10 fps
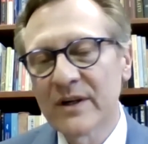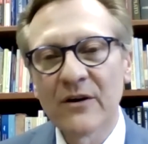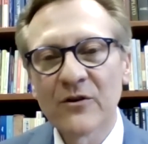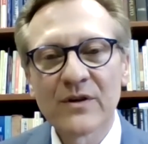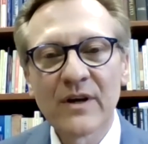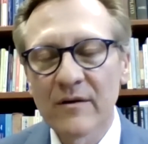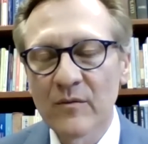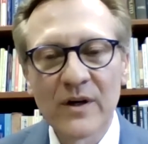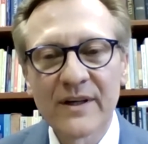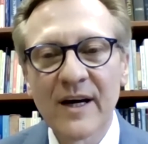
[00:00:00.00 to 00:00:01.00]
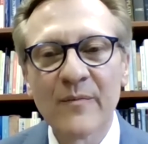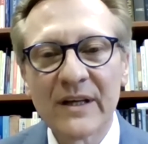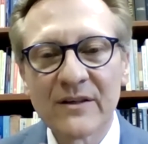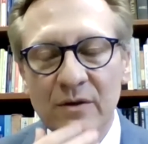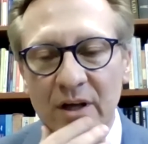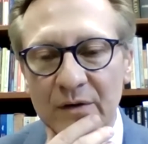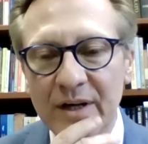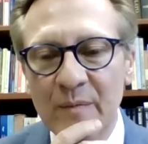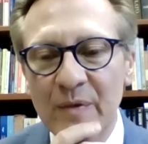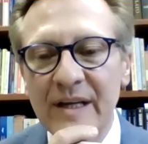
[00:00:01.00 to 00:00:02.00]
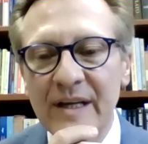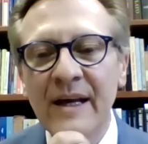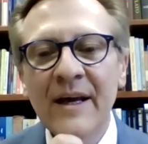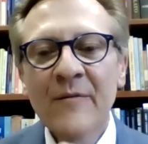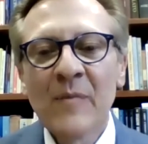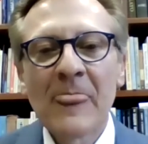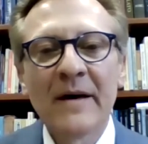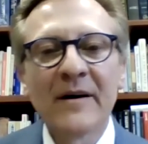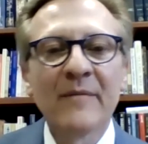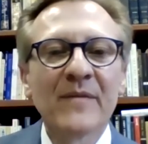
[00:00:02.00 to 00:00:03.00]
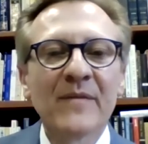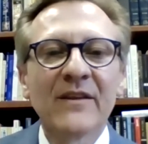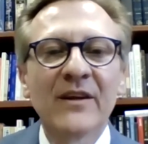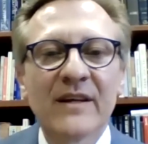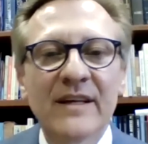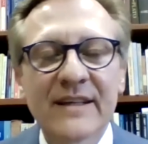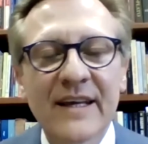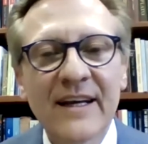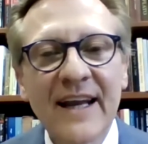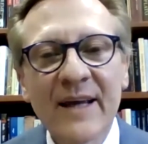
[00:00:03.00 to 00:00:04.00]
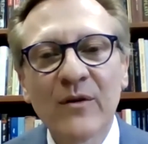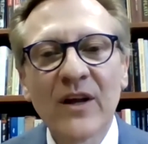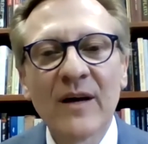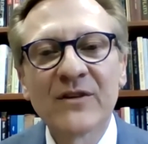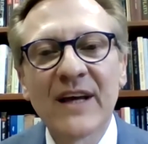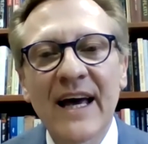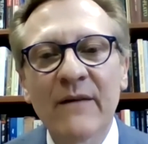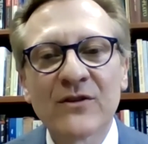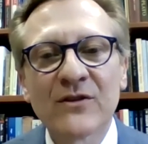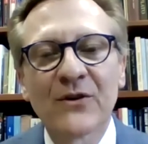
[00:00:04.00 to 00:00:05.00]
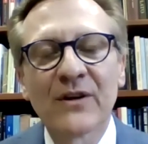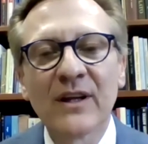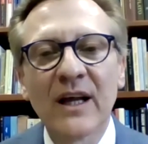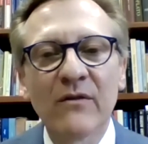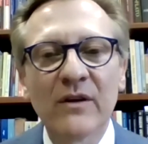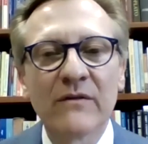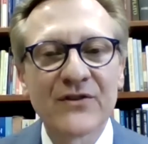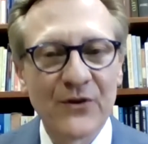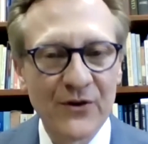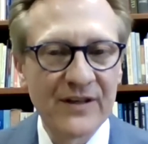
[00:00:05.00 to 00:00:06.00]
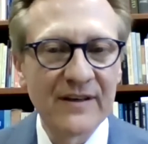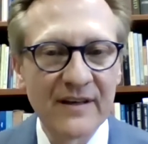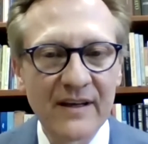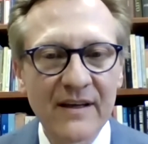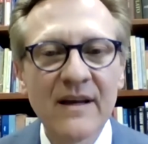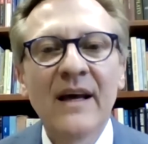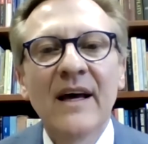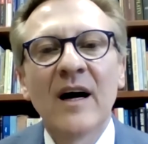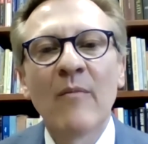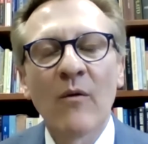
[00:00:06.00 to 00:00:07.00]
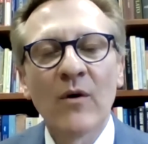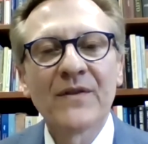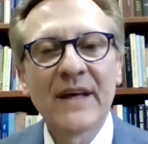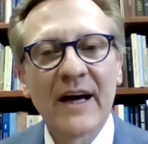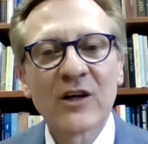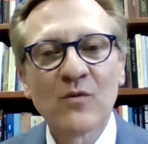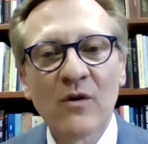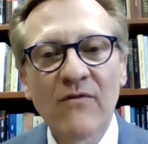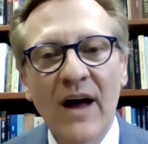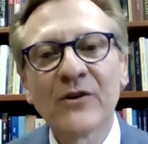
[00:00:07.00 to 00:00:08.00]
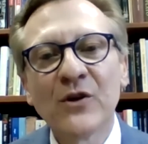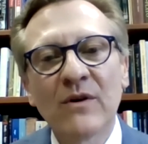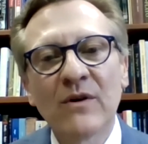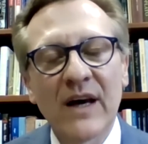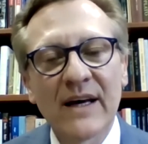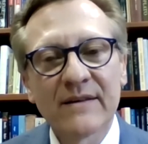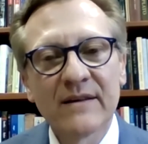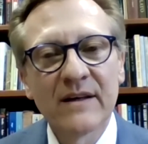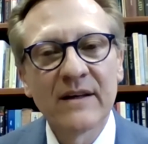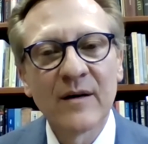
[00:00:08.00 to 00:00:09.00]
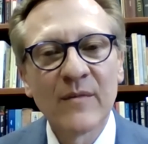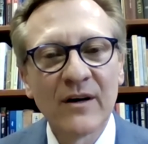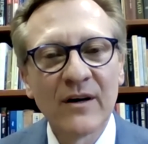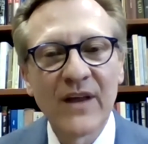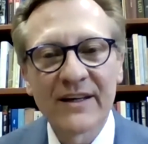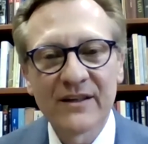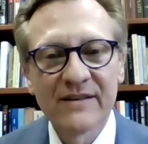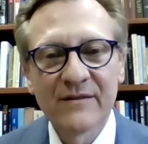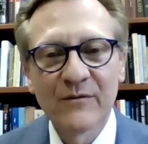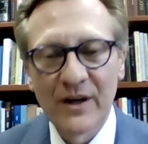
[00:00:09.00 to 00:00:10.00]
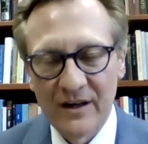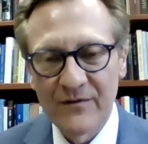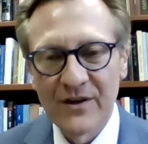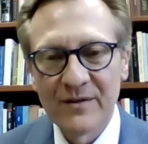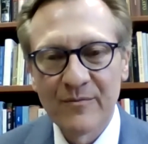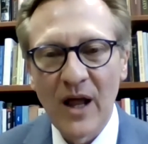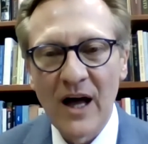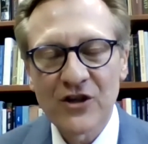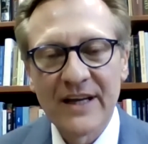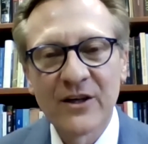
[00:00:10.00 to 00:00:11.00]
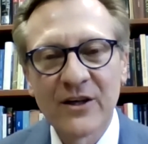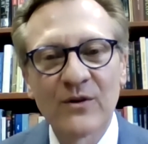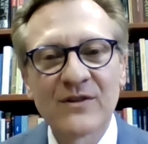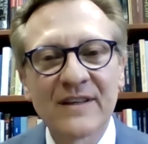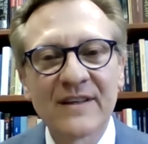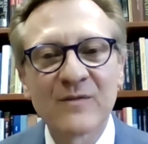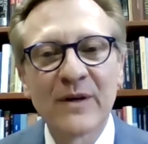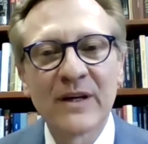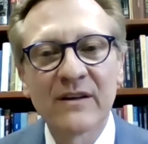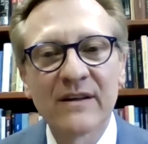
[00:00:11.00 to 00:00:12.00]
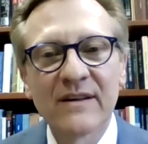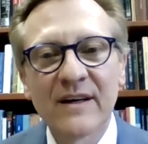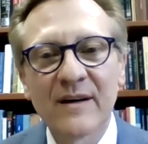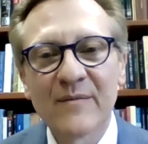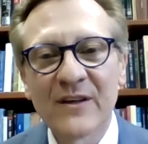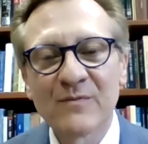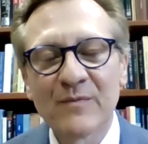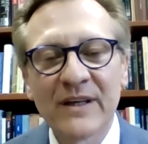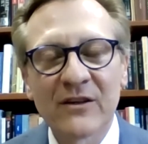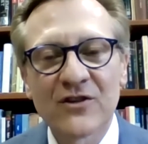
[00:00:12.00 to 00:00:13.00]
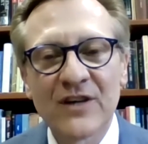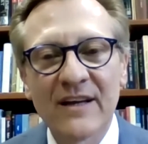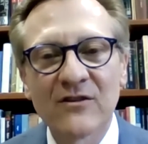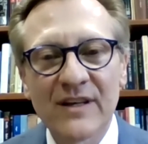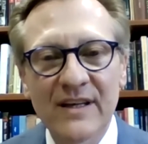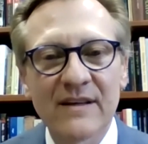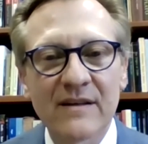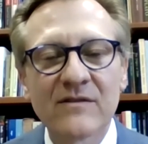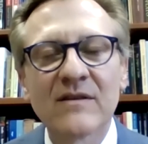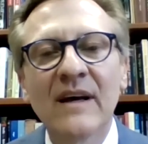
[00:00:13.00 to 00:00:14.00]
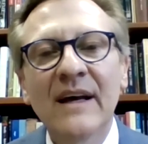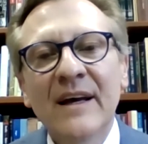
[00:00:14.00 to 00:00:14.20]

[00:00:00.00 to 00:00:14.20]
one country, uh, one company to another company, um, that it can enable them to have a certain level of certainty about what the actual value of that um, of that what of the blockchain currency that's being um, that's being exchanged is,